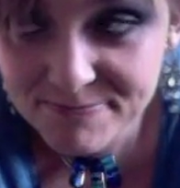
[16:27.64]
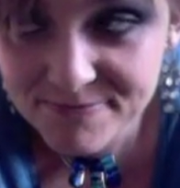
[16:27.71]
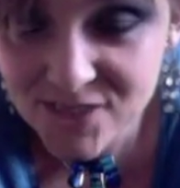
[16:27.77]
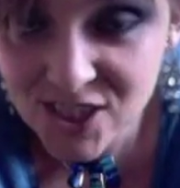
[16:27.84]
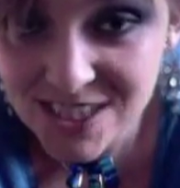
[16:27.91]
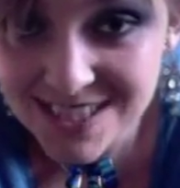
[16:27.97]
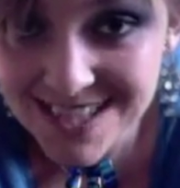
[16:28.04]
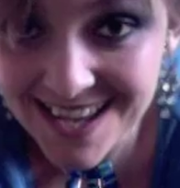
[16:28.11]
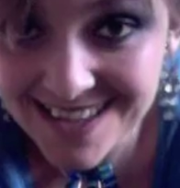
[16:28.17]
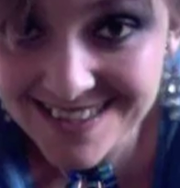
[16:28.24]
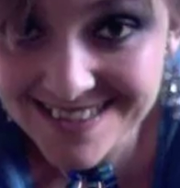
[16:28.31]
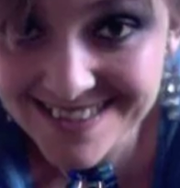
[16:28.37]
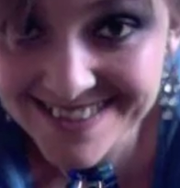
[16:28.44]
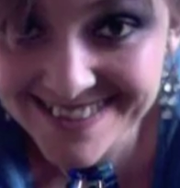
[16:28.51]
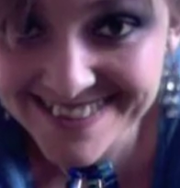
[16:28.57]
She
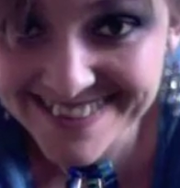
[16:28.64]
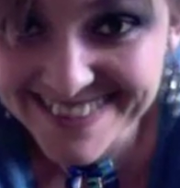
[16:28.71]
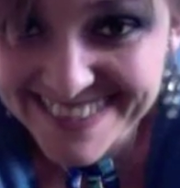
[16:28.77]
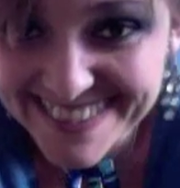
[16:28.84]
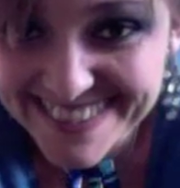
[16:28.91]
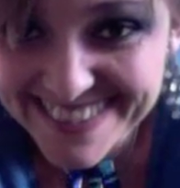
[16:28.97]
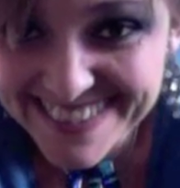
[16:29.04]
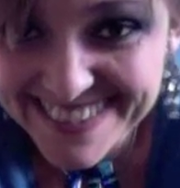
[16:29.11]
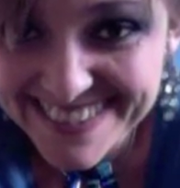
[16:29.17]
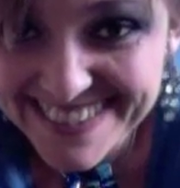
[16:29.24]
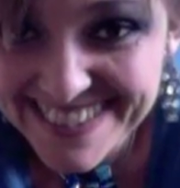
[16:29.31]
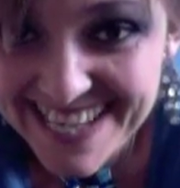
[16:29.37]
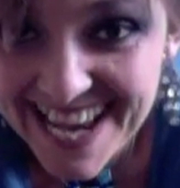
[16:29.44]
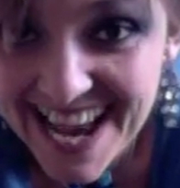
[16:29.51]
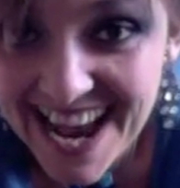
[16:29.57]
says,
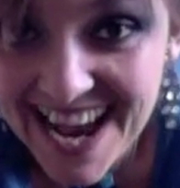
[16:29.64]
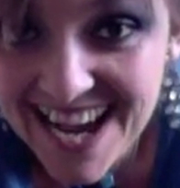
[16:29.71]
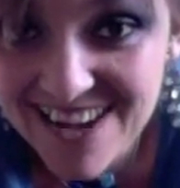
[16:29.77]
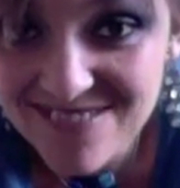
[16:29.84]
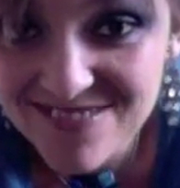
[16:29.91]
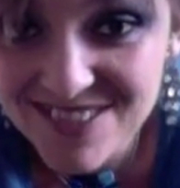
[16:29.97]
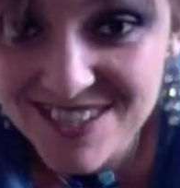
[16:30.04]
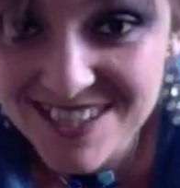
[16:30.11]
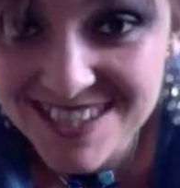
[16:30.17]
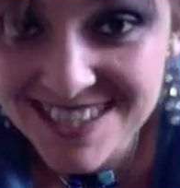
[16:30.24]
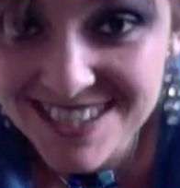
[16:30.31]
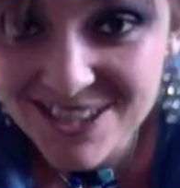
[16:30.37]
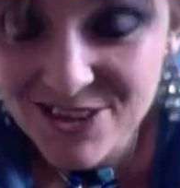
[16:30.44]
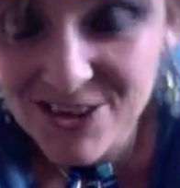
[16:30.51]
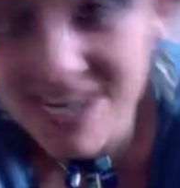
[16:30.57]
have
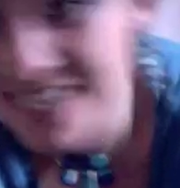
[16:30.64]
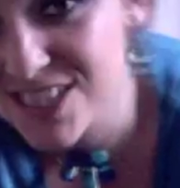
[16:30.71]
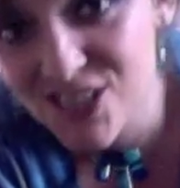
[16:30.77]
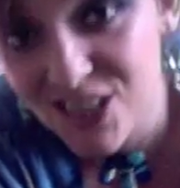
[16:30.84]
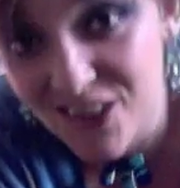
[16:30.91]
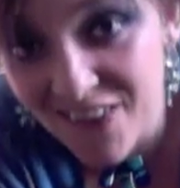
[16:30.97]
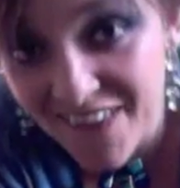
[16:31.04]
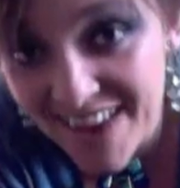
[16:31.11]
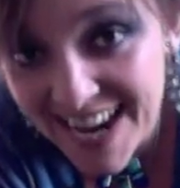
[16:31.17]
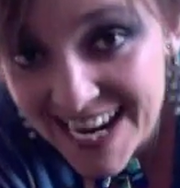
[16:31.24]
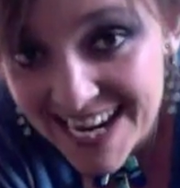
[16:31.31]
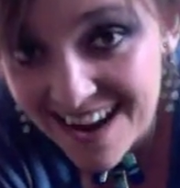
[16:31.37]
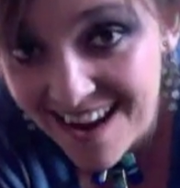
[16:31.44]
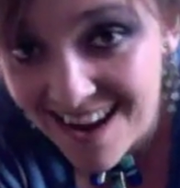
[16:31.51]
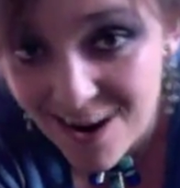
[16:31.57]
a great
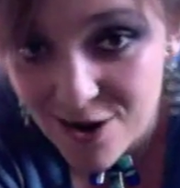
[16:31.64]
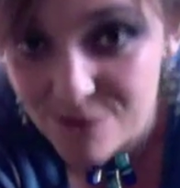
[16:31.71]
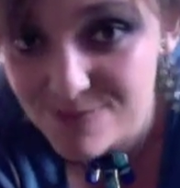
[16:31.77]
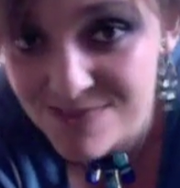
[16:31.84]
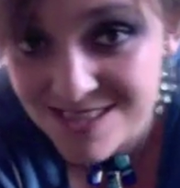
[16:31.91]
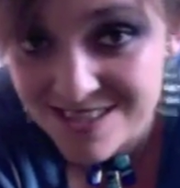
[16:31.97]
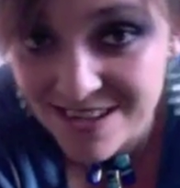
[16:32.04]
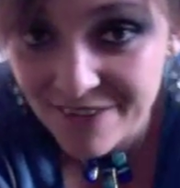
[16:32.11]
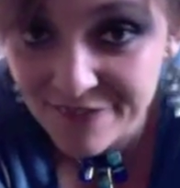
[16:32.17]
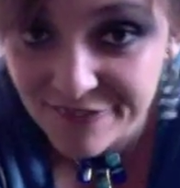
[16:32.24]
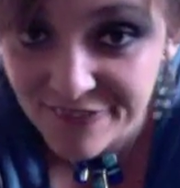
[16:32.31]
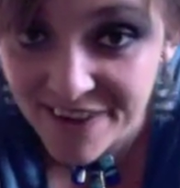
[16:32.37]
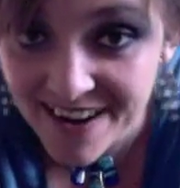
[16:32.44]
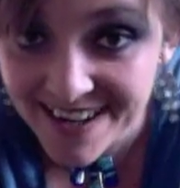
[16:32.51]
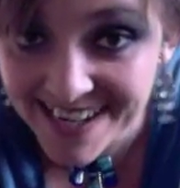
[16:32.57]
July. I hope the sun
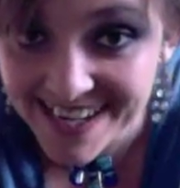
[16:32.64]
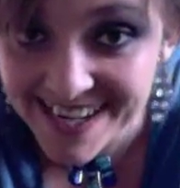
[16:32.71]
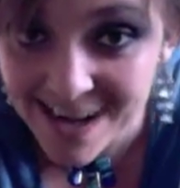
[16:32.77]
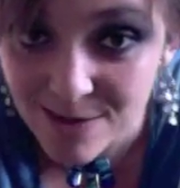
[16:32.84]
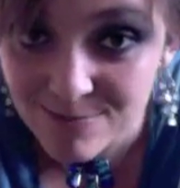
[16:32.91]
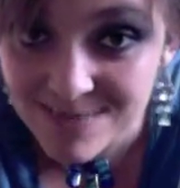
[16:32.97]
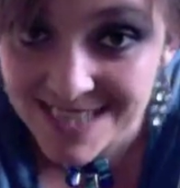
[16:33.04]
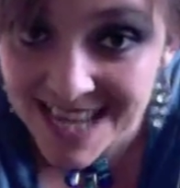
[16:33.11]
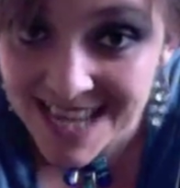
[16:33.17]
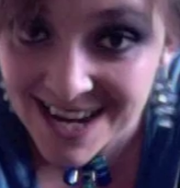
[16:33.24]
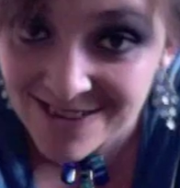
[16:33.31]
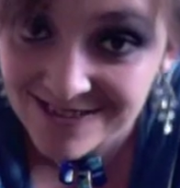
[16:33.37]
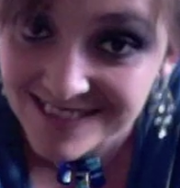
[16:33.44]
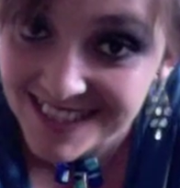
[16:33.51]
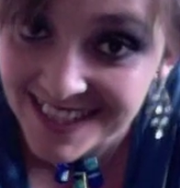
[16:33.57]
finally comes
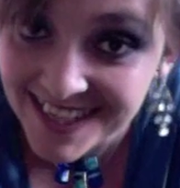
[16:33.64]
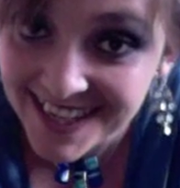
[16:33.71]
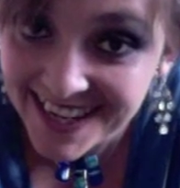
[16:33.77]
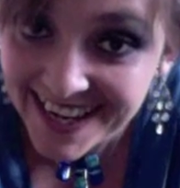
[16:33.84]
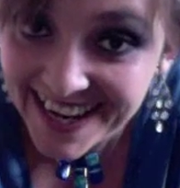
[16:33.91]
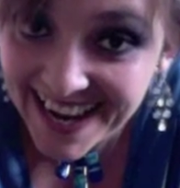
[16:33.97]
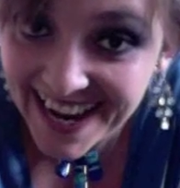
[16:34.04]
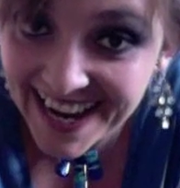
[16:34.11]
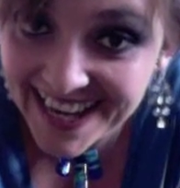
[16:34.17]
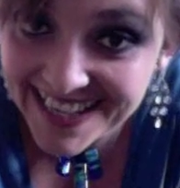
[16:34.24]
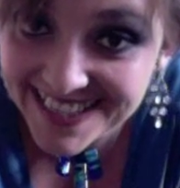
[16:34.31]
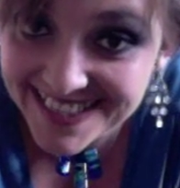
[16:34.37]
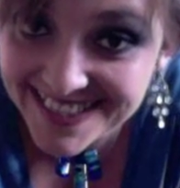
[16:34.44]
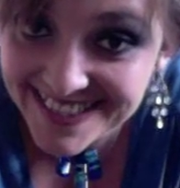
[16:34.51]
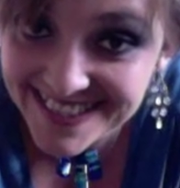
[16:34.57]
out,
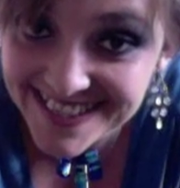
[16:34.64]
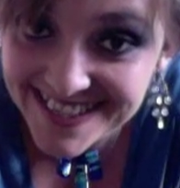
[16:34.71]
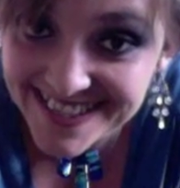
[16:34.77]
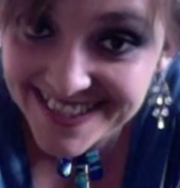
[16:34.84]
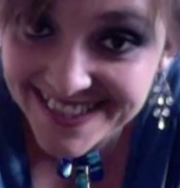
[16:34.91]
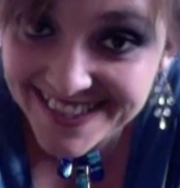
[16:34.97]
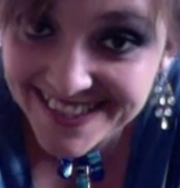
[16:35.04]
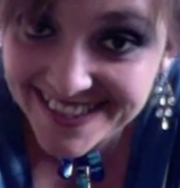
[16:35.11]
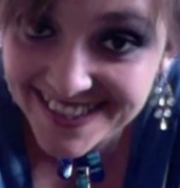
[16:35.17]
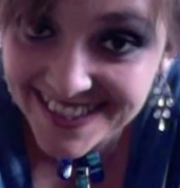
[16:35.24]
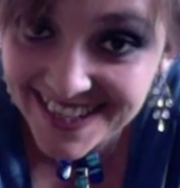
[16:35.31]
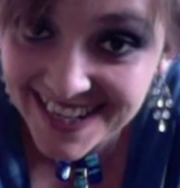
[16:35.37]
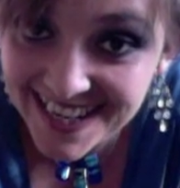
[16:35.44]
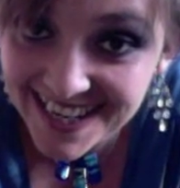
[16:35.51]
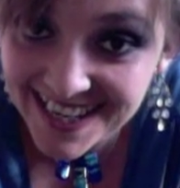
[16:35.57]
and I
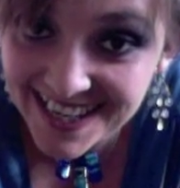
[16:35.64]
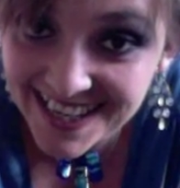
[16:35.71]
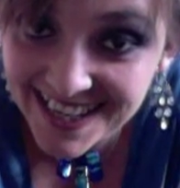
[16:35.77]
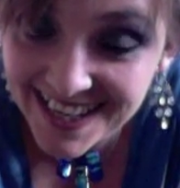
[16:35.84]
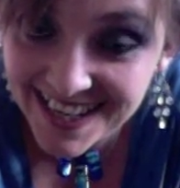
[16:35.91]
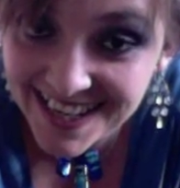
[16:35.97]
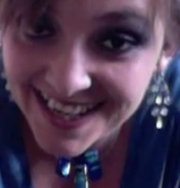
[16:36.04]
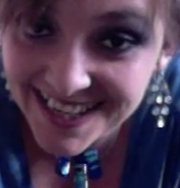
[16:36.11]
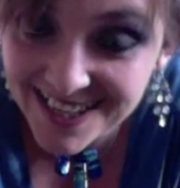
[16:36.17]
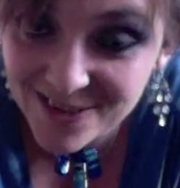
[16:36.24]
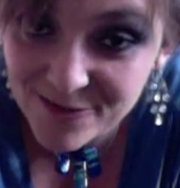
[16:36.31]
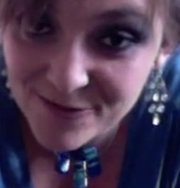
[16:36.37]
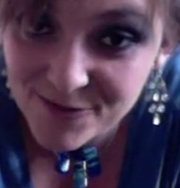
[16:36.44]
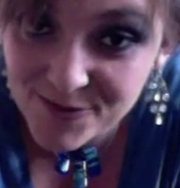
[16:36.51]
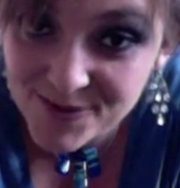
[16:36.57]

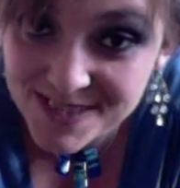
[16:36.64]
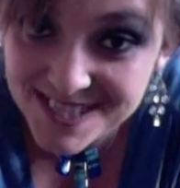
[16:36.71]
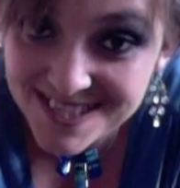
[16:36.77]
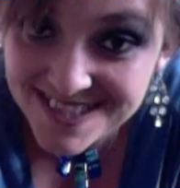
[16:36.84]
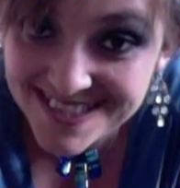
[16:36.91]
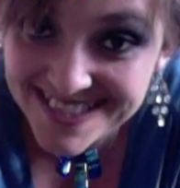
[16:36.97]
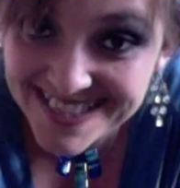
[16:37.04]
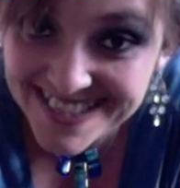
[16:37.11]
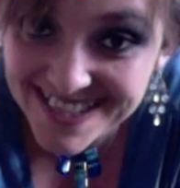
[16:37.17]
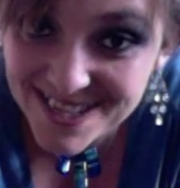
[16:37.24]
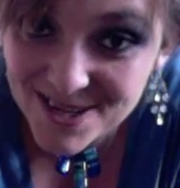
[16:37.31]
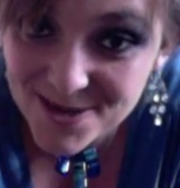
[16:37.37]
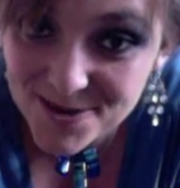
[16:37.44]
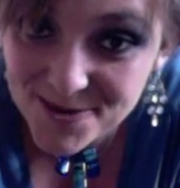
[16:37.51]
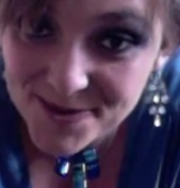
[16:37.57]
look forward to seeing
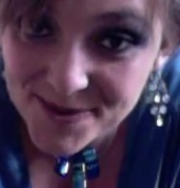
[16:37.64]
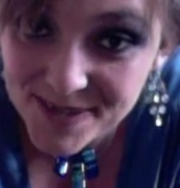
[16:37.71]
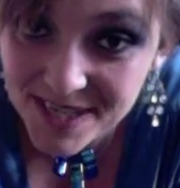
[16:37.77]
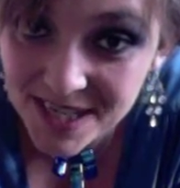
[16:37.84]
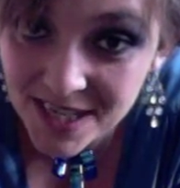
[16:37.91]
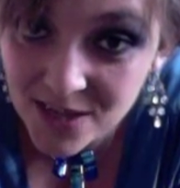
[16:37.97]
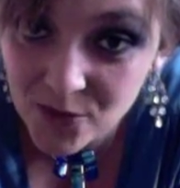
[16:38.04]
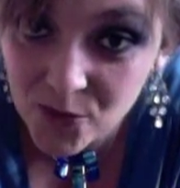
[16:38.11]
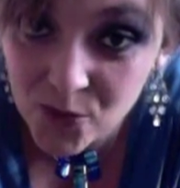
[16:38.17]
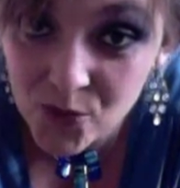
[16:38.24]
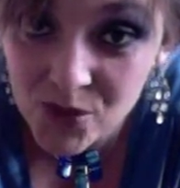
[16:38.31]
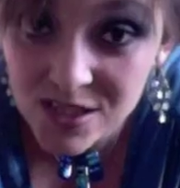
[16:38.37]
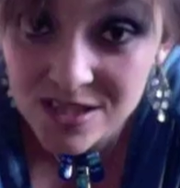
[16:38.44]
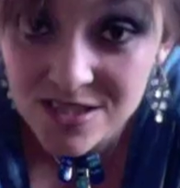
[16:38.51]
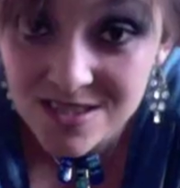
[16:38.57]
you in
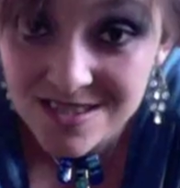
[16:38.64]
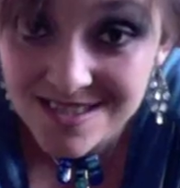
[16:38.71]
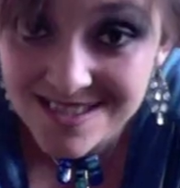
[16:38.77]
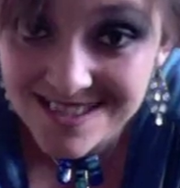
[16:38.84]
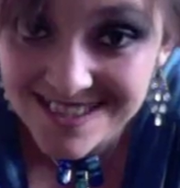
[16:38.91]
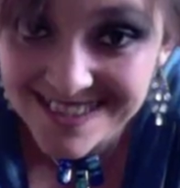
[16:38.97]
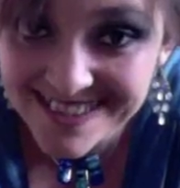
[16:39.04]
August.